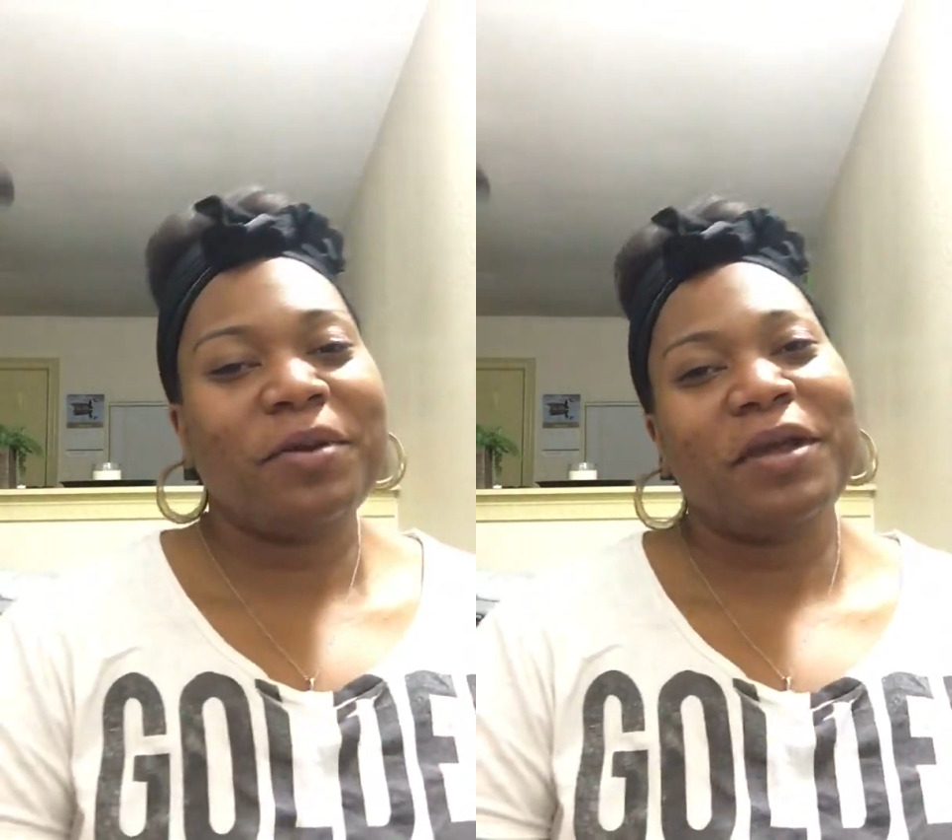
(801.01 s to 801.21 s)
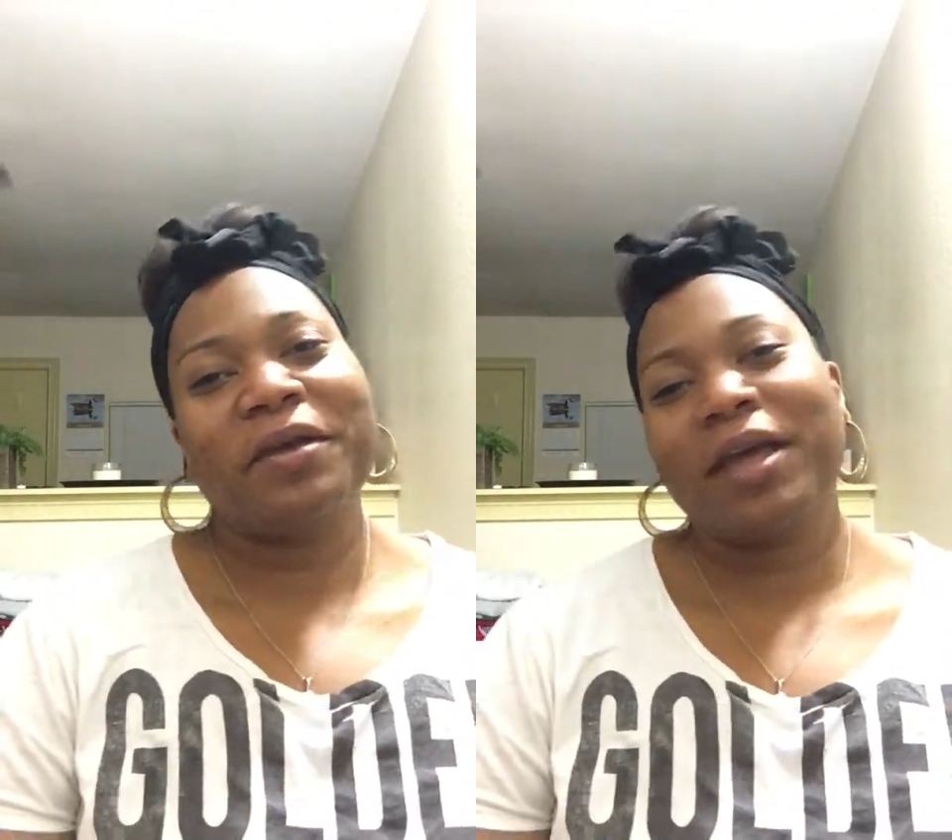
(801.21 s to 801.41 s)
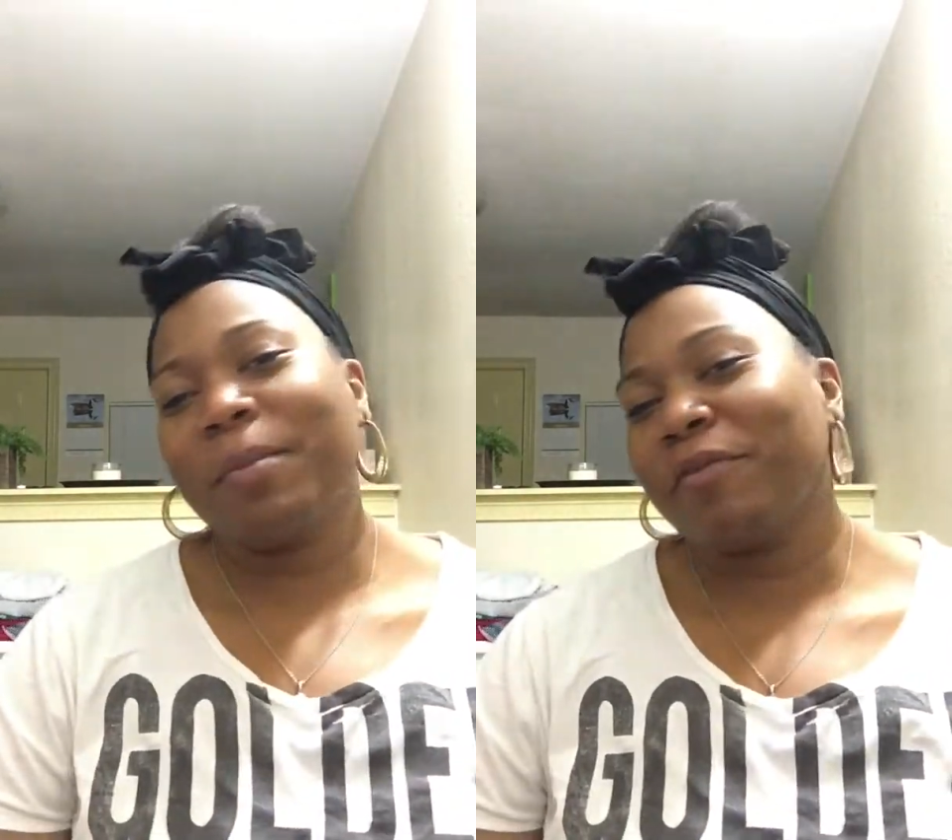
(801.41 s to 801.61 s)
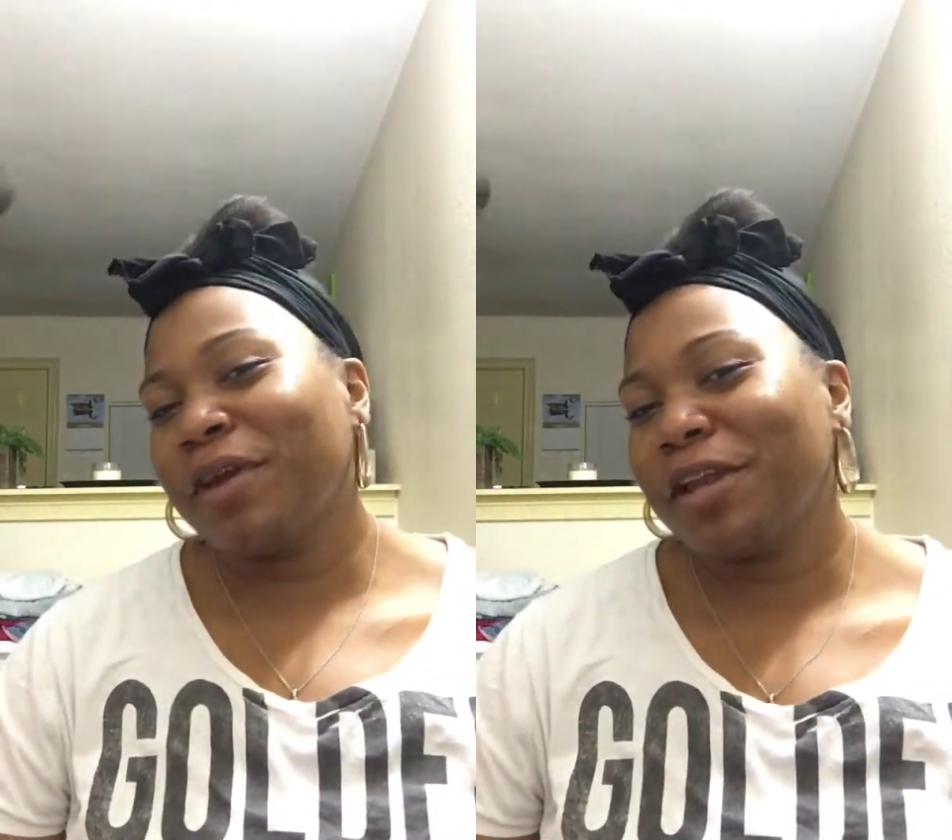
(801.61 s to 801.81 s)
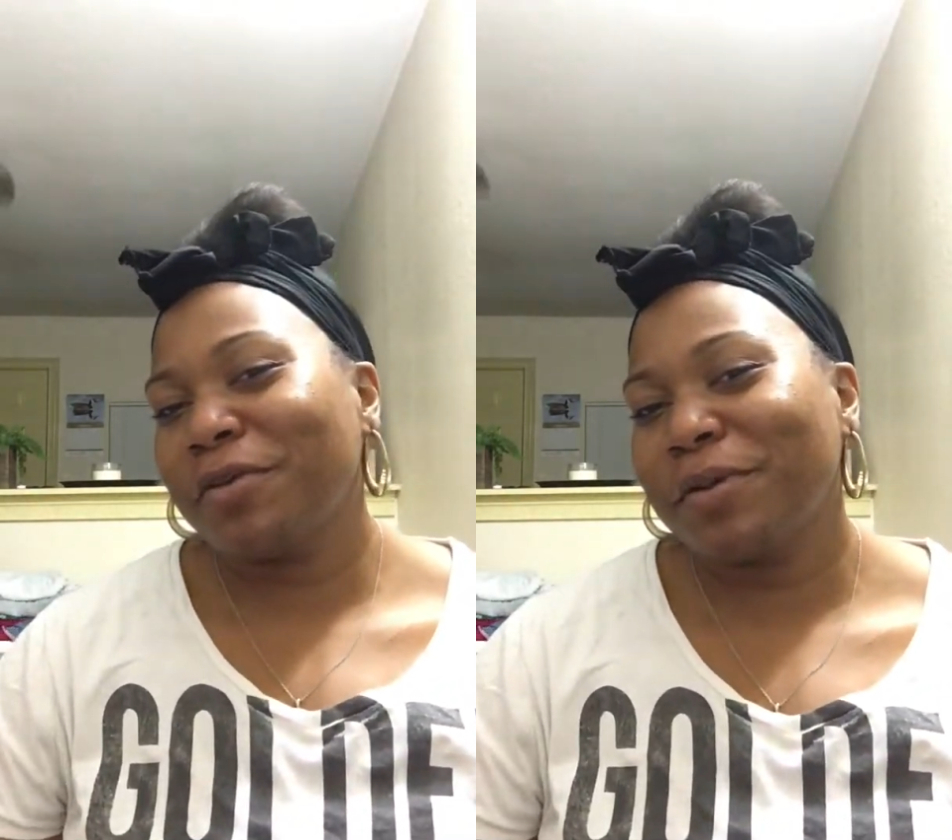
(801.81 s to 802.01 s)
y'all. I got my
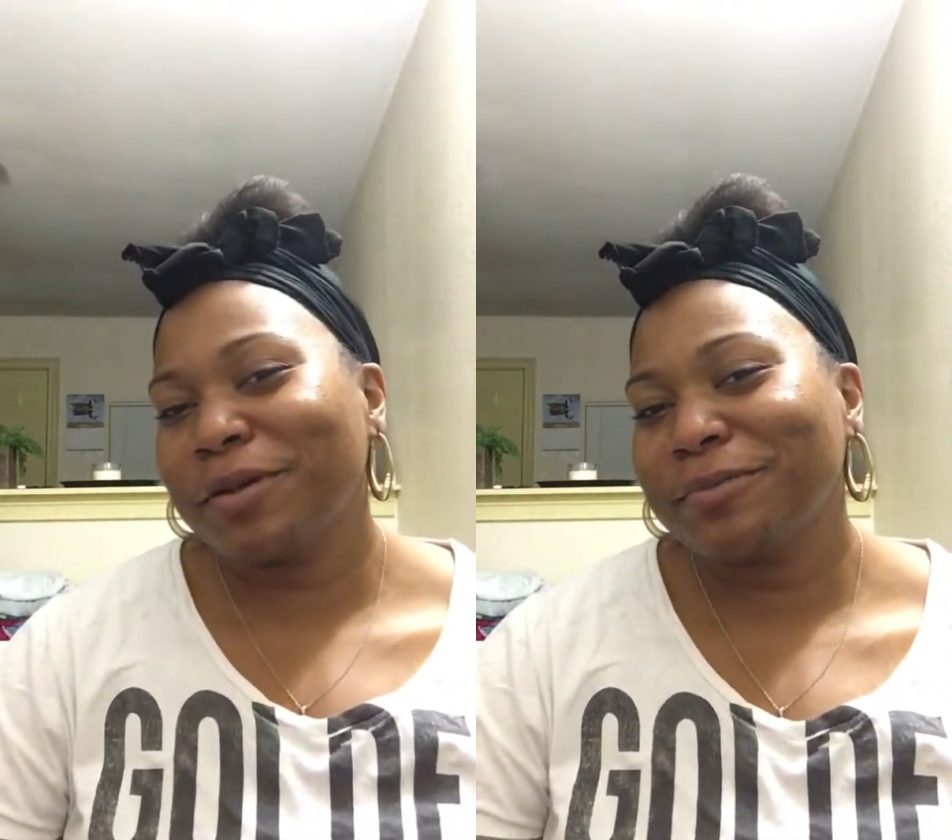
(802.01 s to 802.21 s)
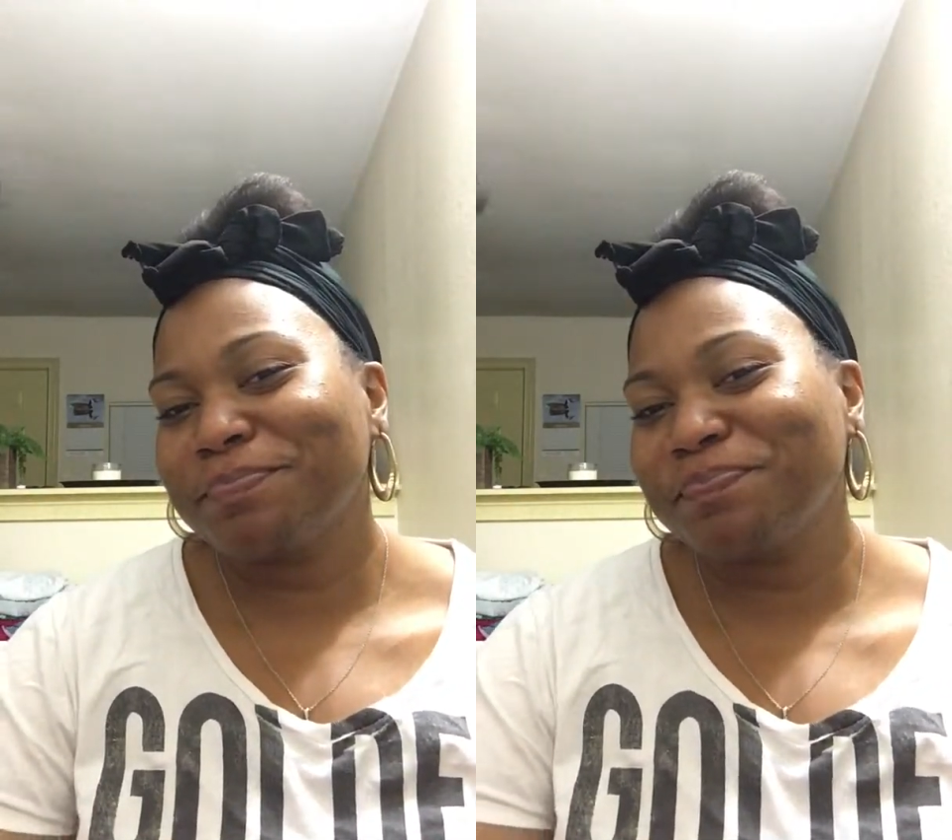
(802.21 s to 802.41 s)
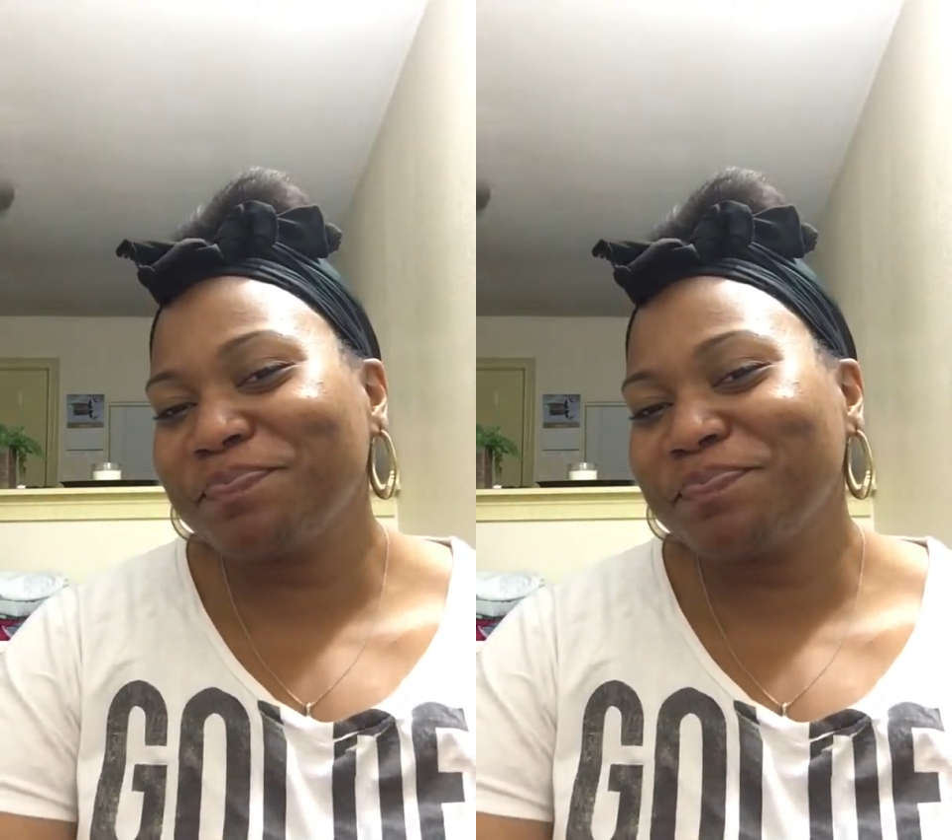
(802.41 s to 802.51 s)
radio on.